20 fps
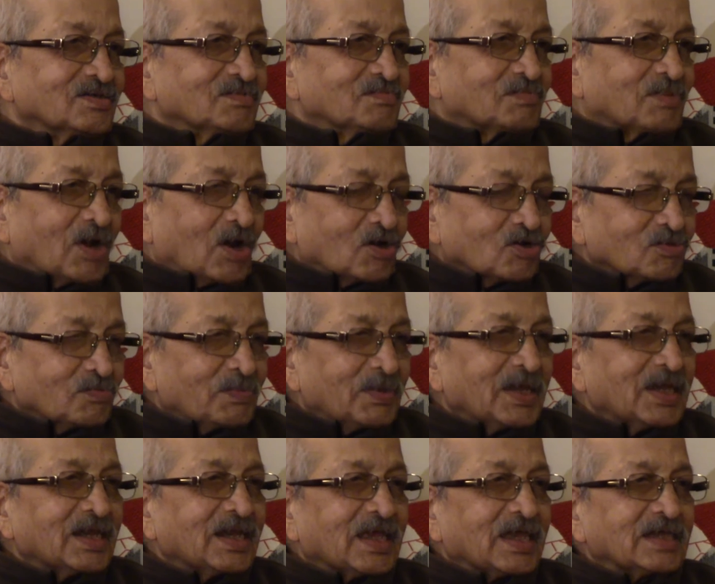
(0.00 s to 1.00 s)
Proud of
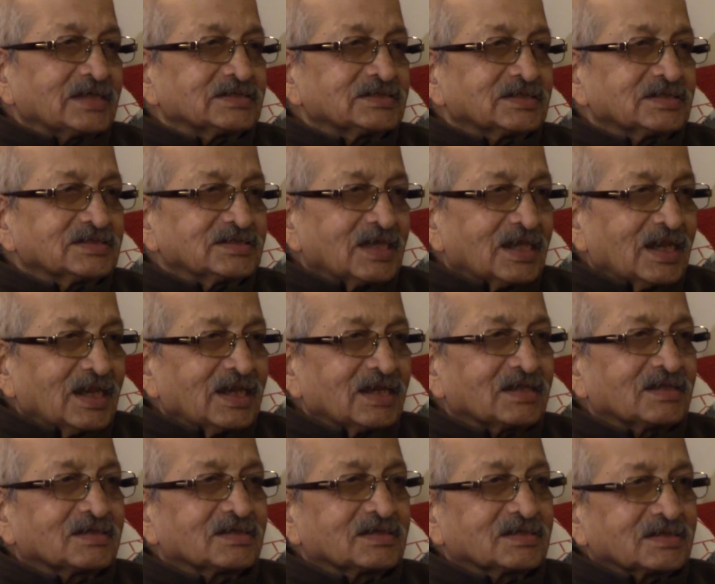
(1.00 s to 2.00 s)
beingness is there in
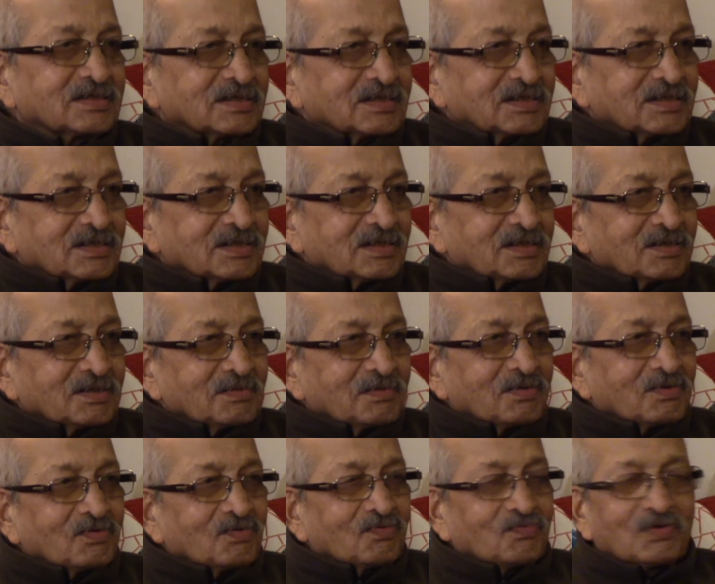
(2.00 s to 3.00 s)

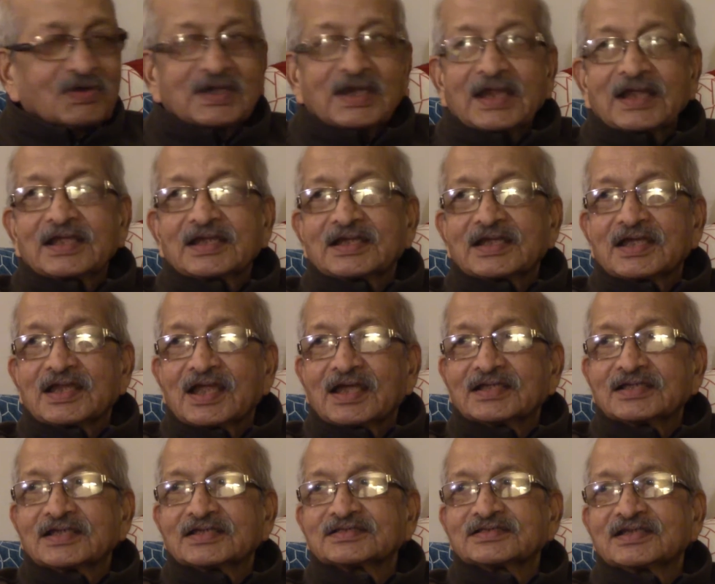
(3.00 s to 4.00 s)
what like
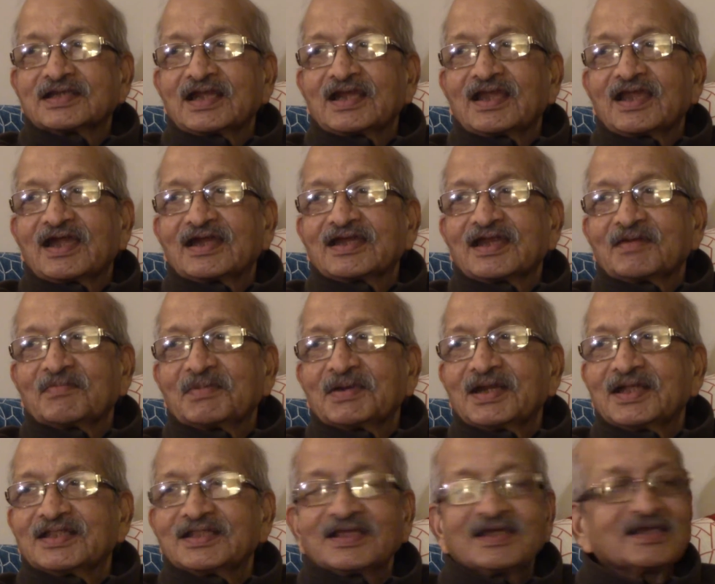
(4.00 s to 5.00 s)
realization, enlightenment,
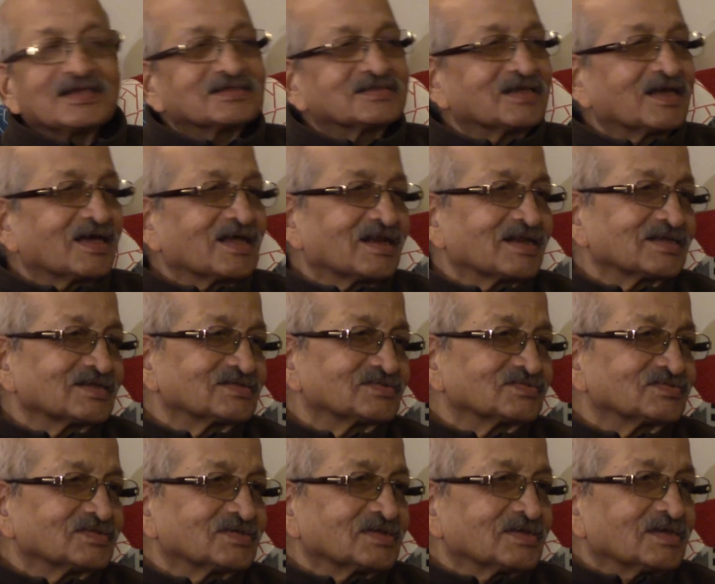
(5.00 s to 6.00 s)
nothing.
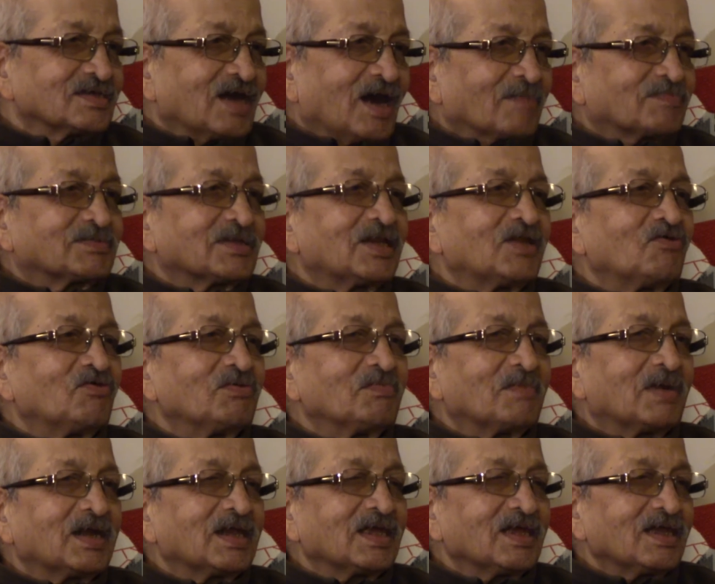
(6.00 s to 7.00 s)
After living
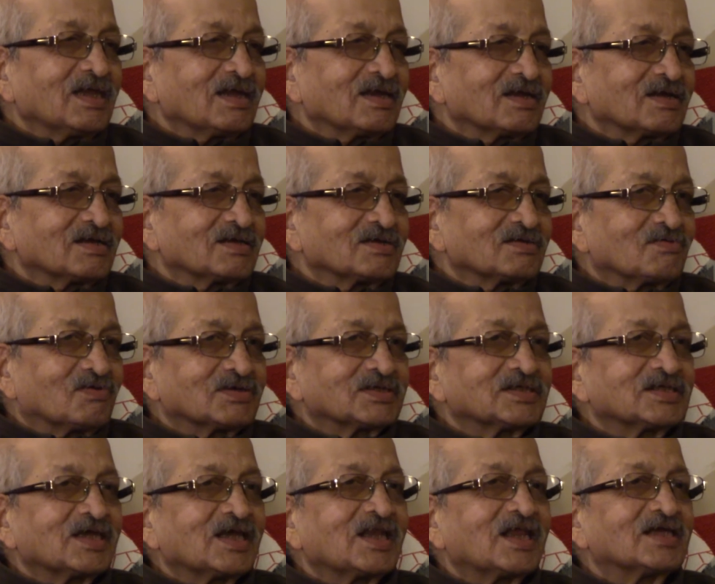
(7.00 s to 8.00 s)
body, what
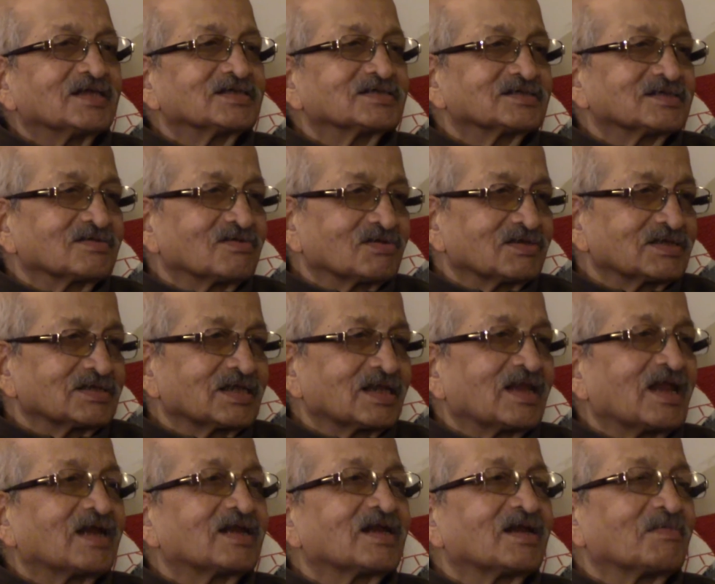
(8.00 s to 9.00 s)
is realization, what is
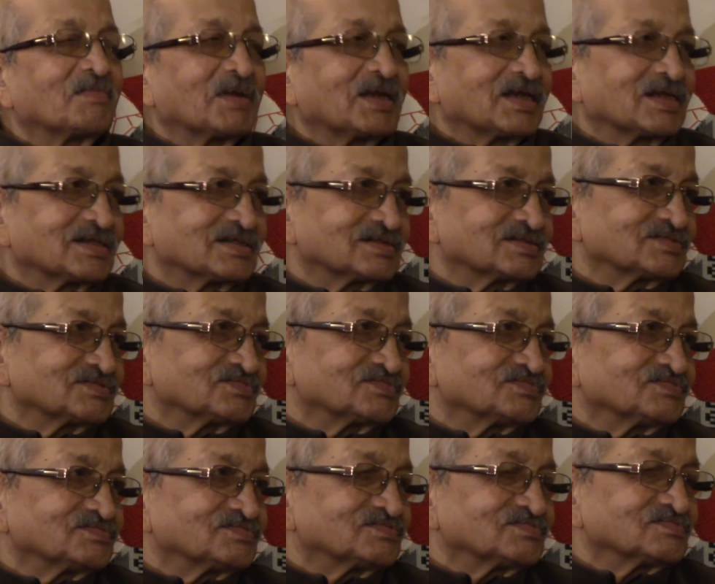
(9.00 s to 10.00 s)
enlightenment?
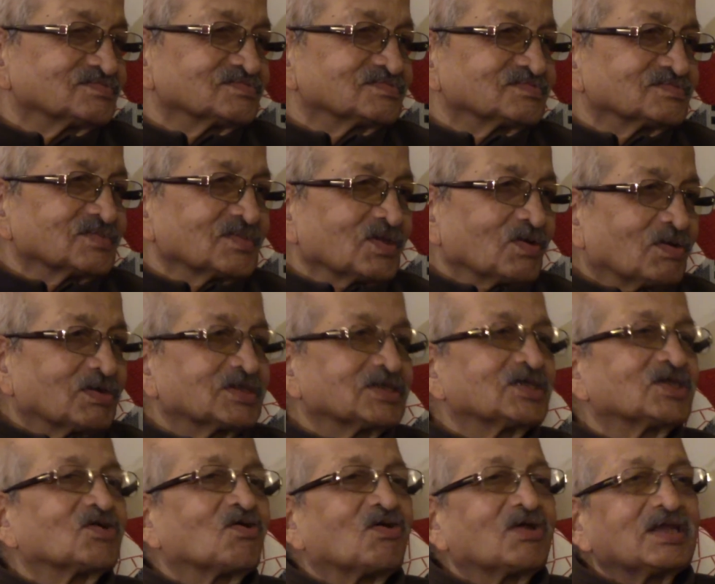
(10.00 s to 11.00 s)
What is the
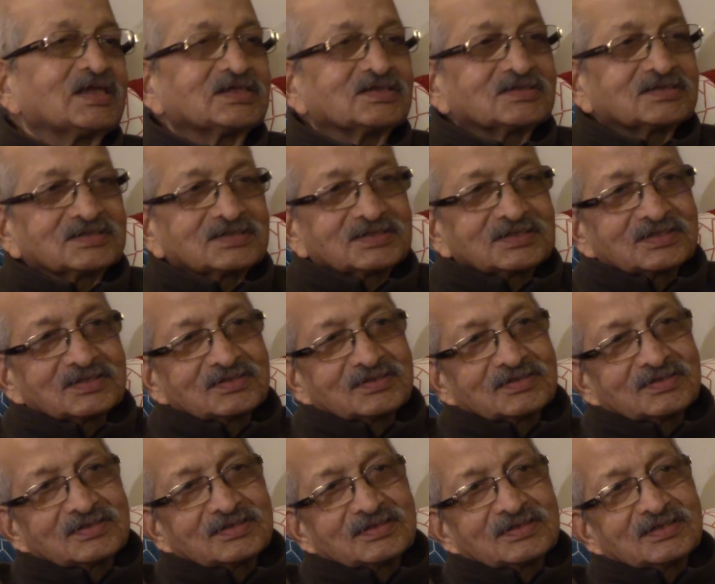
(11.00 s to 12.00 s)
knowledge?
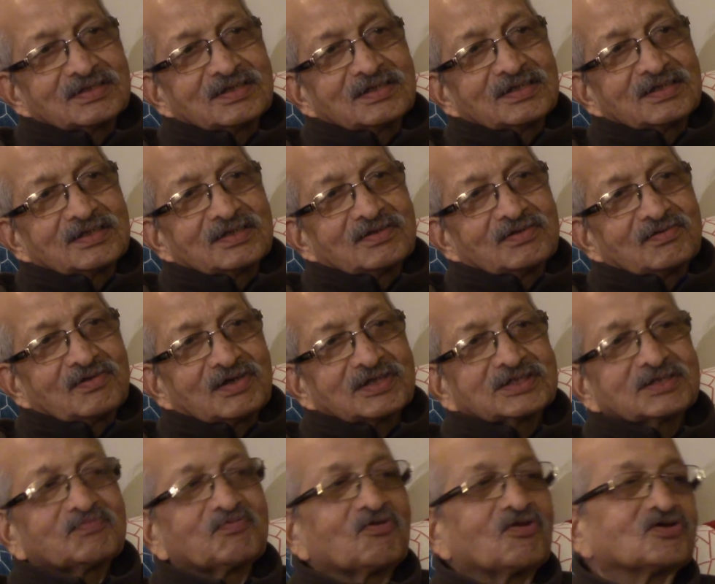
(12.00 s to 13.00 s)
What is
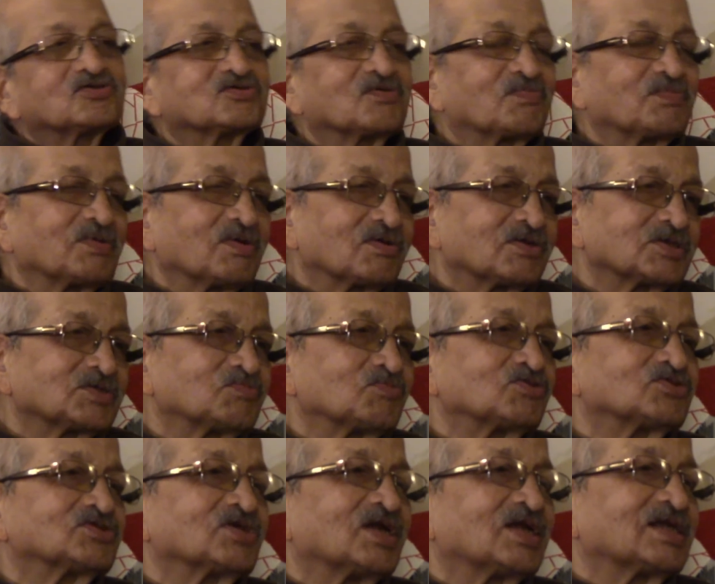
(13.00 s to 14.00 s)
the philosophy? What is
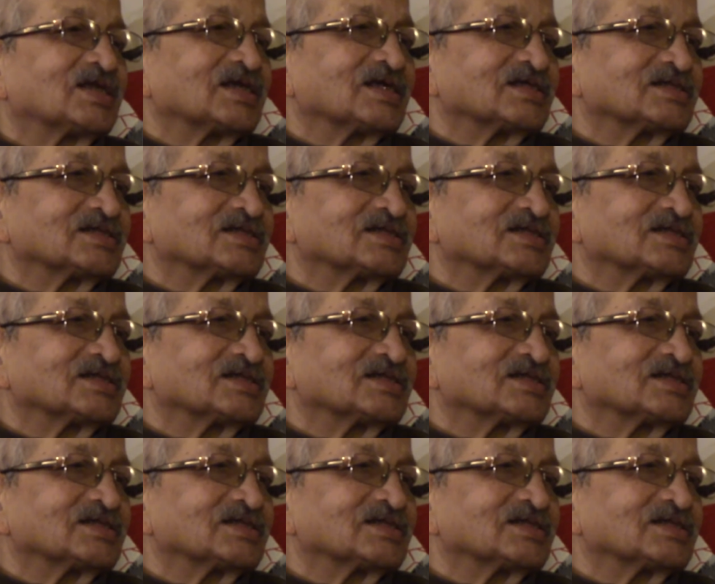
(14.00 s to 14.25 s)
spirituality?